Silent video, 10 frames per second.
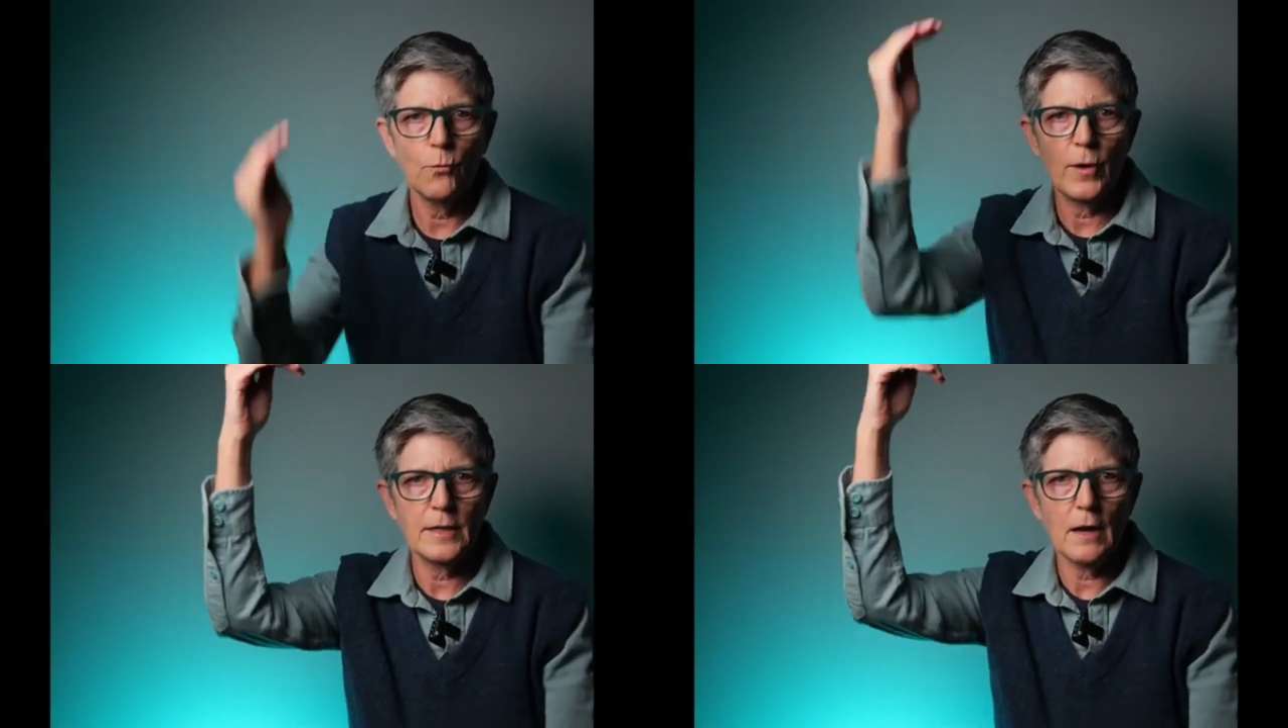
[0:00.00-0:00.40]

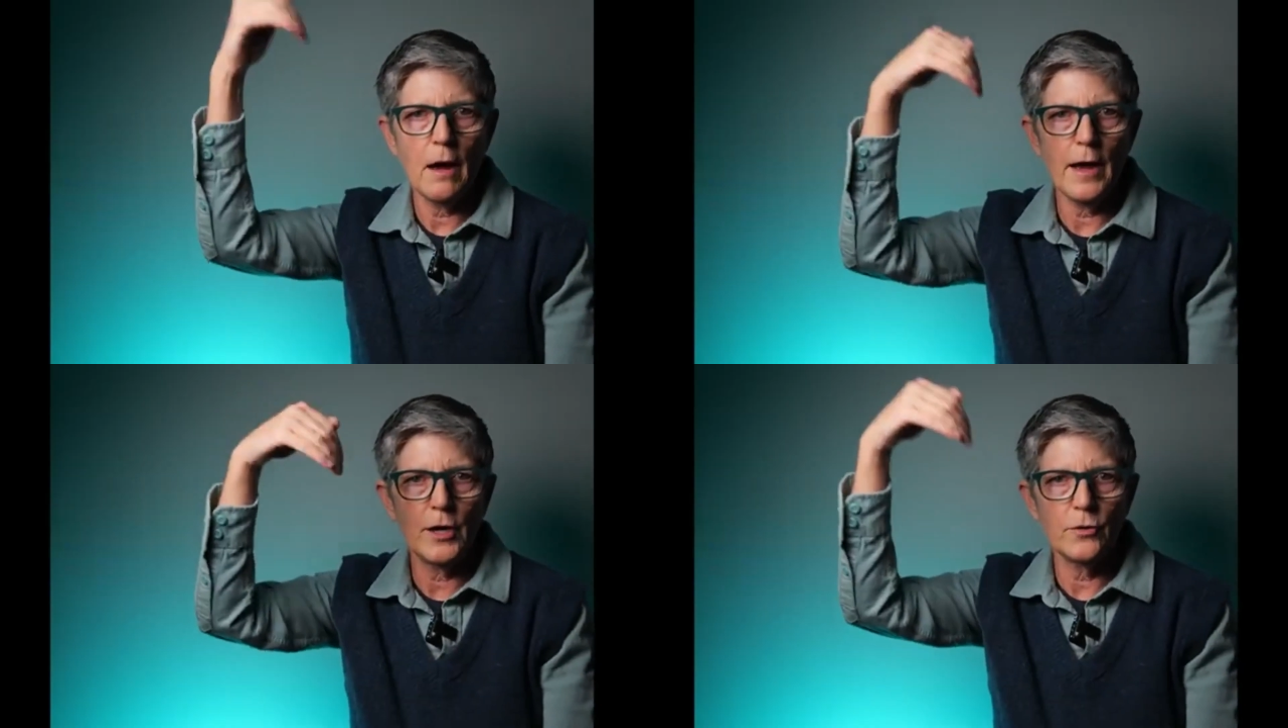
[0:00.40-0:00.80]
went
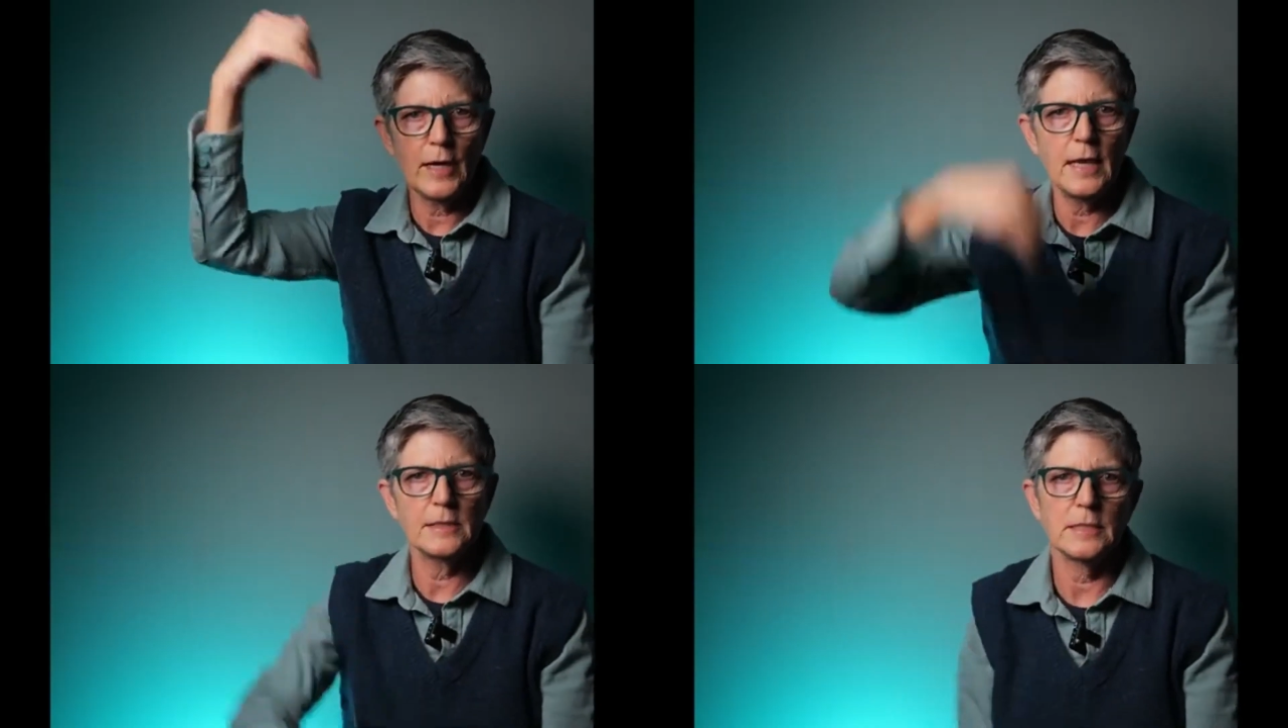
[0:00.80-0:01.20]

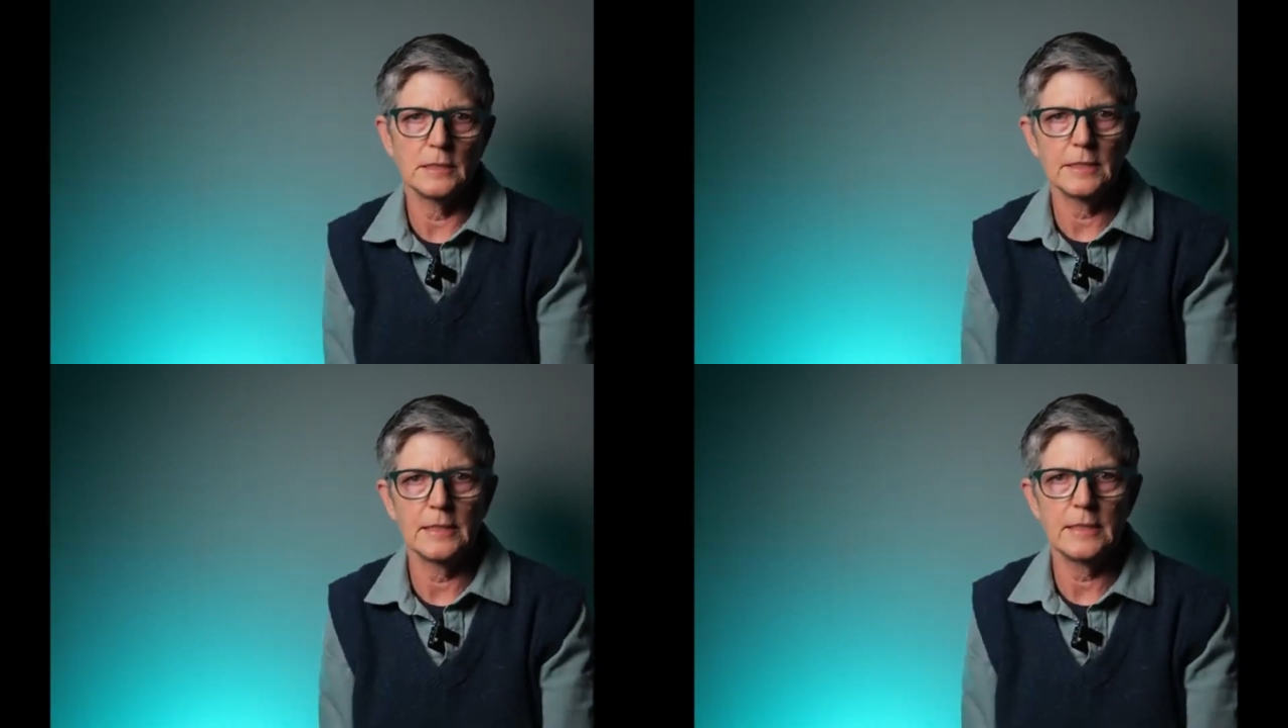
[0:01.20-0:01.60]
higher and
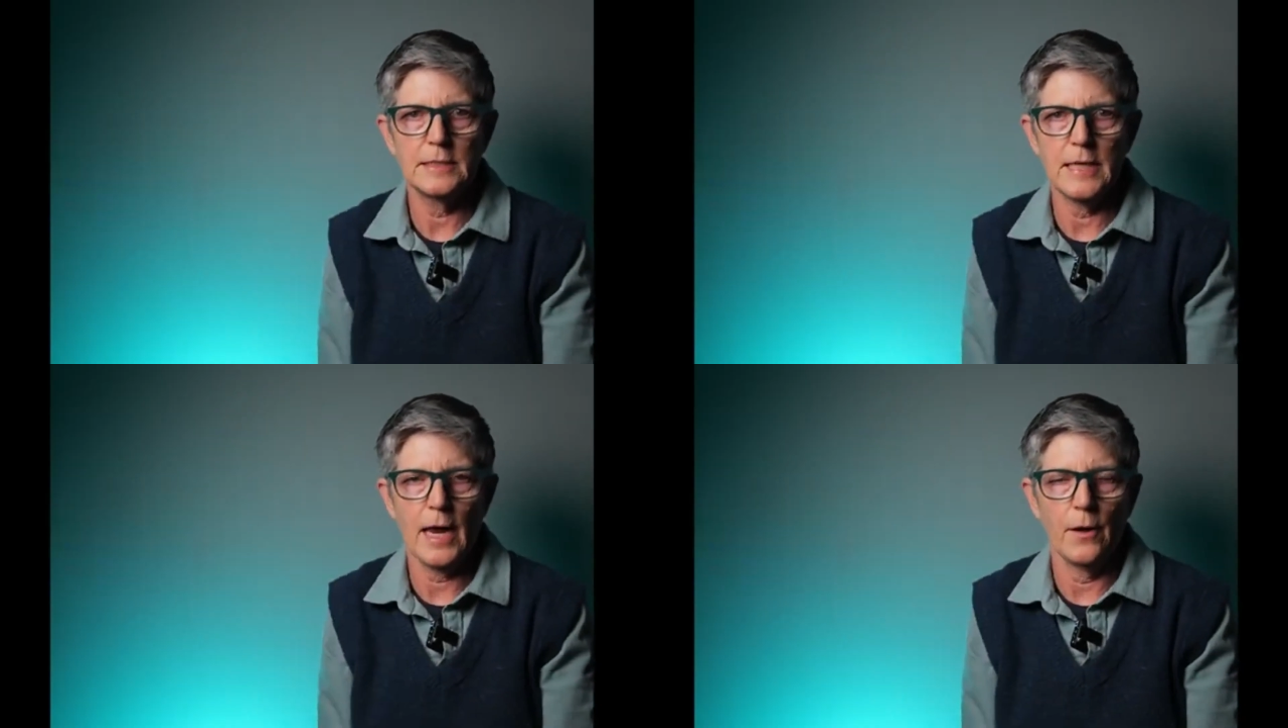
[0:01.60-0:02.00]
tilted
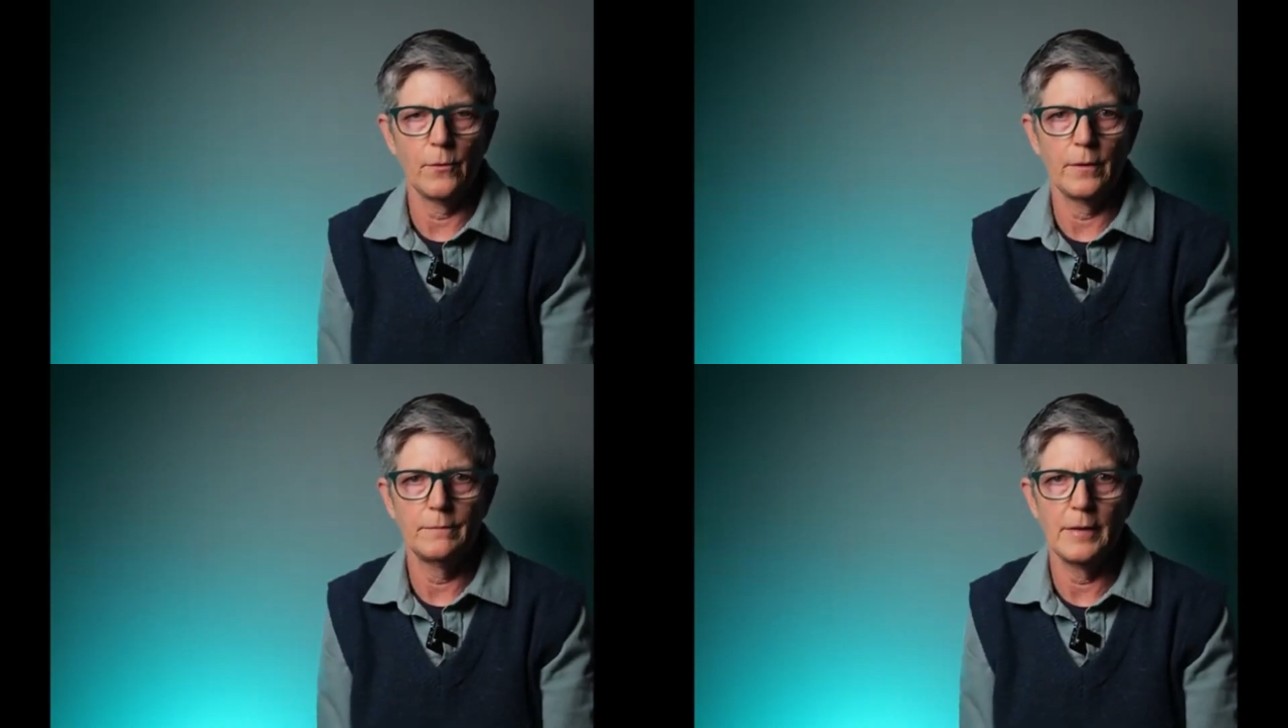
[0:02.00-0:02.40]
it
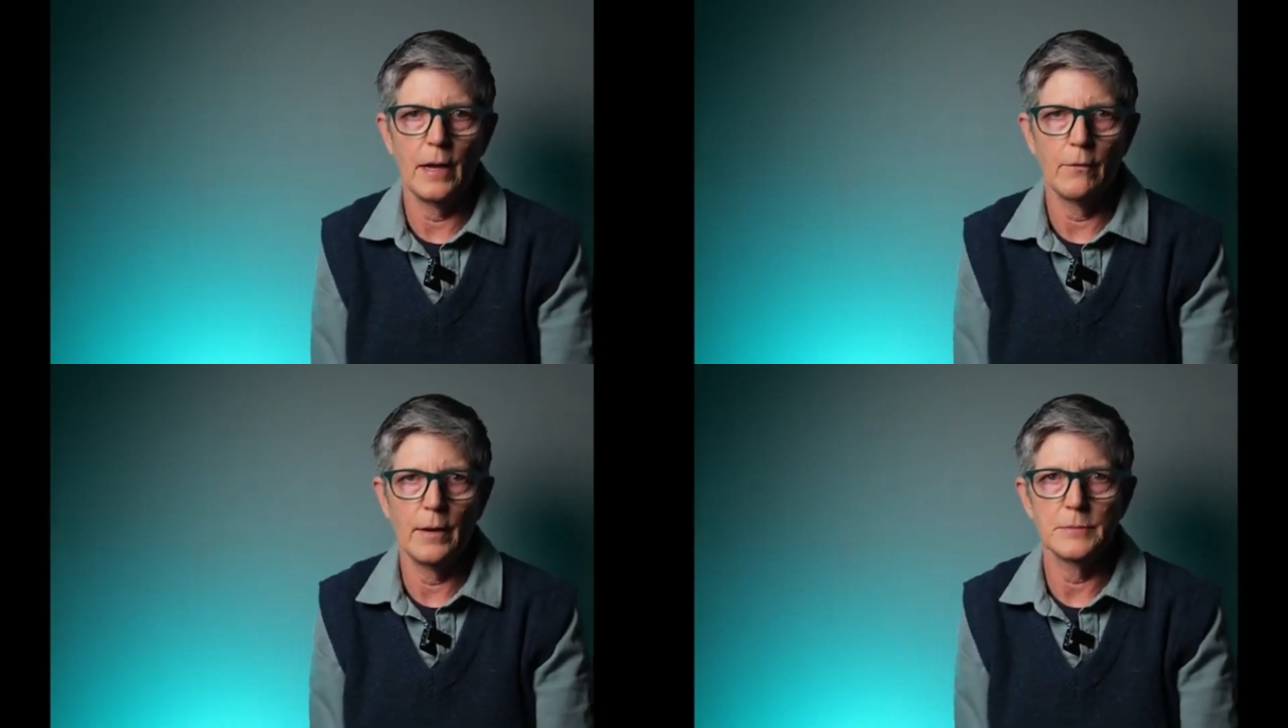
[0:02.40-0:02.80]
down.
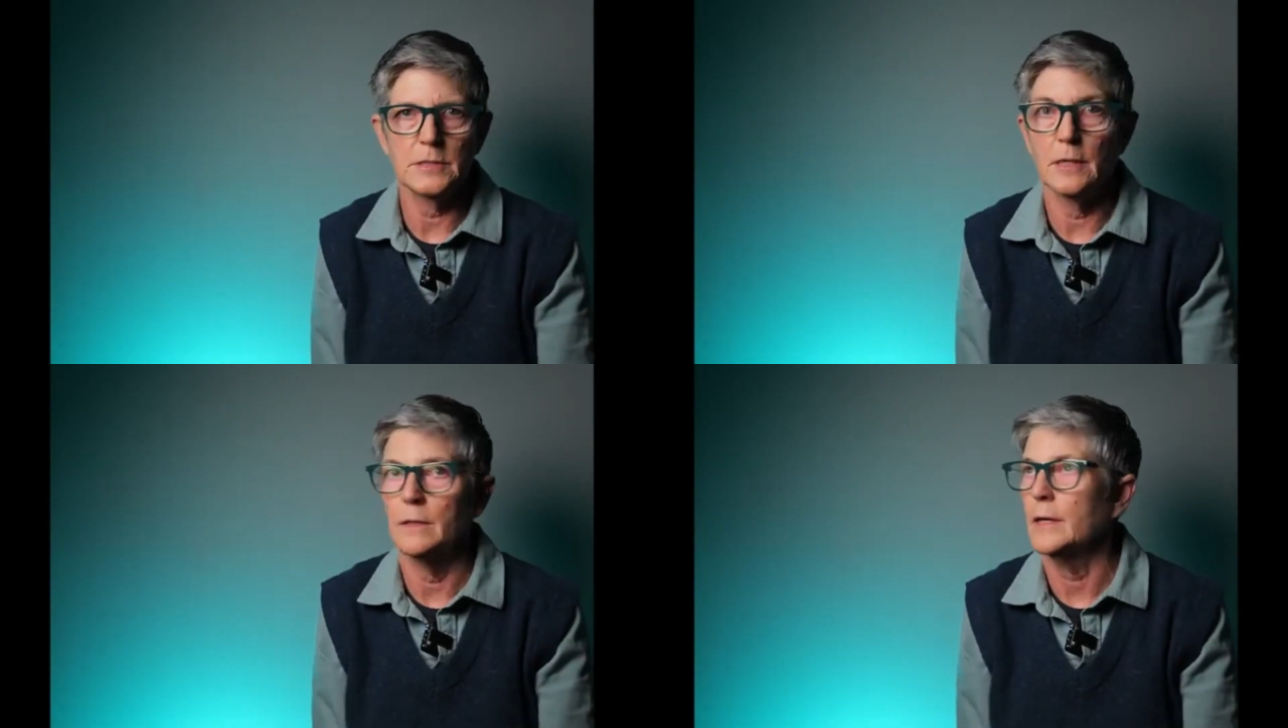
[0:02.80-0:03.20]
Now I'm
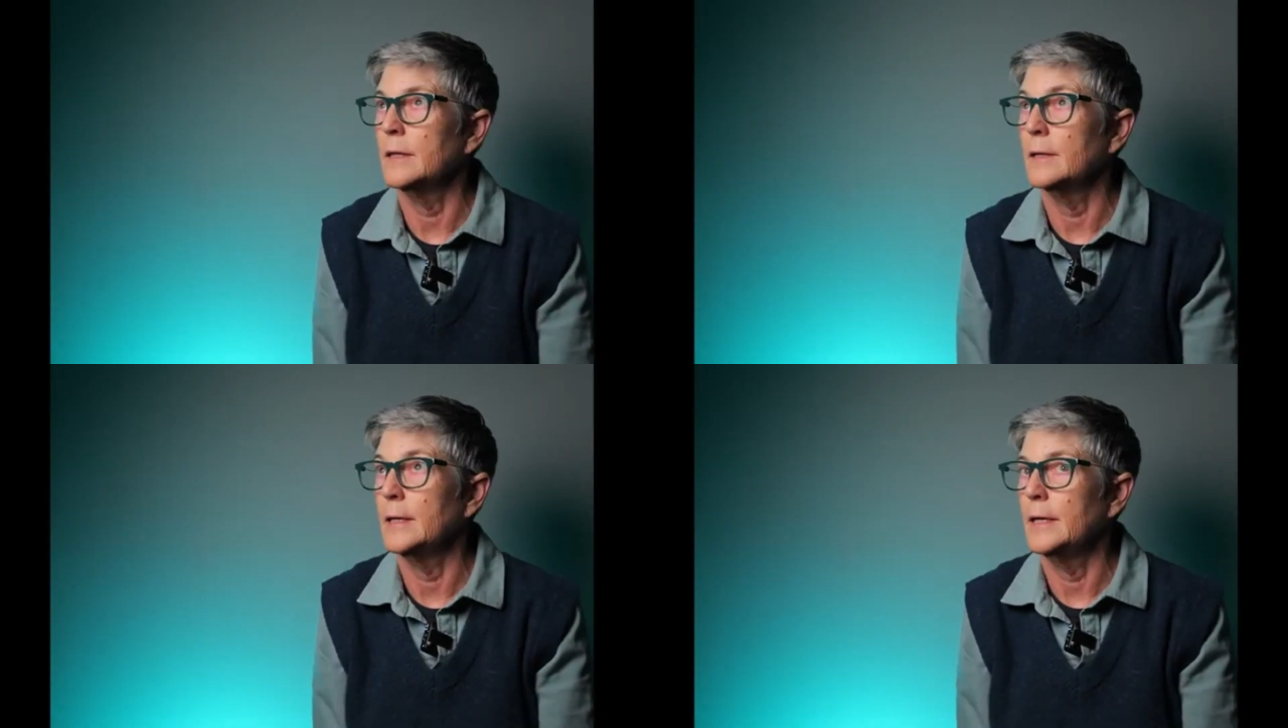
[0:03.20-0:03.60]
just going to look
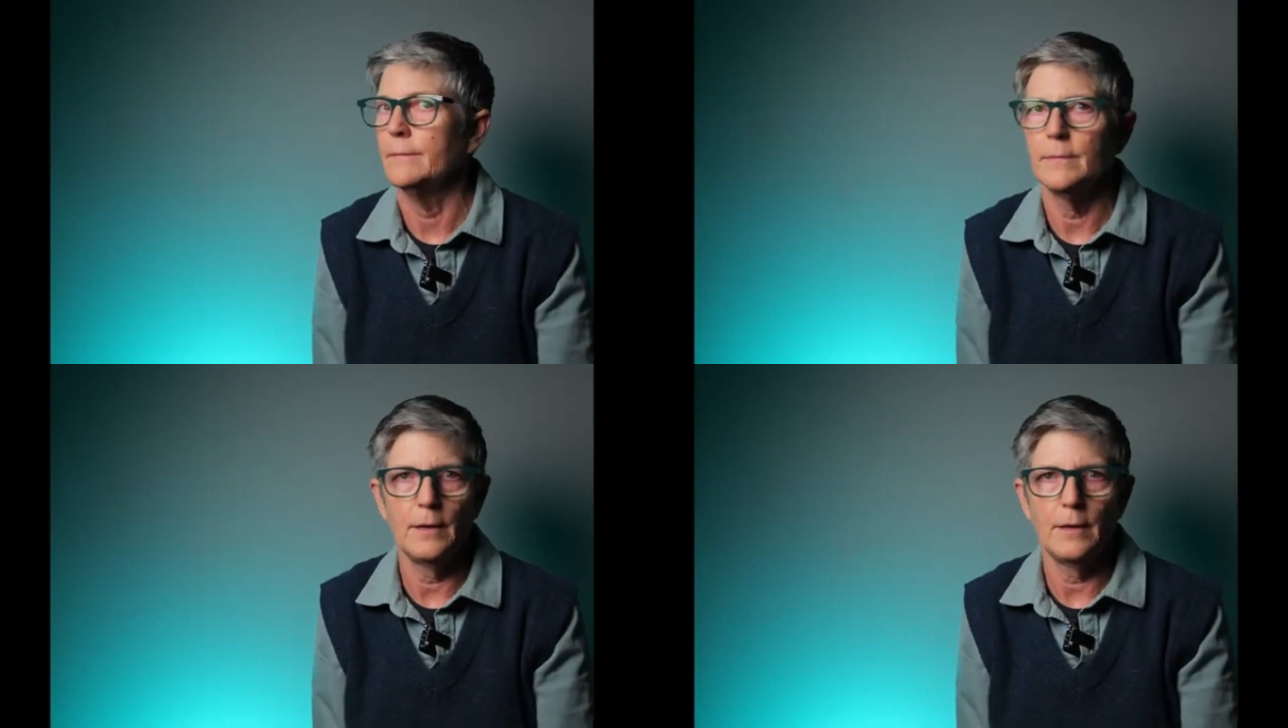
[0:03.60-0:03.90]
at the light.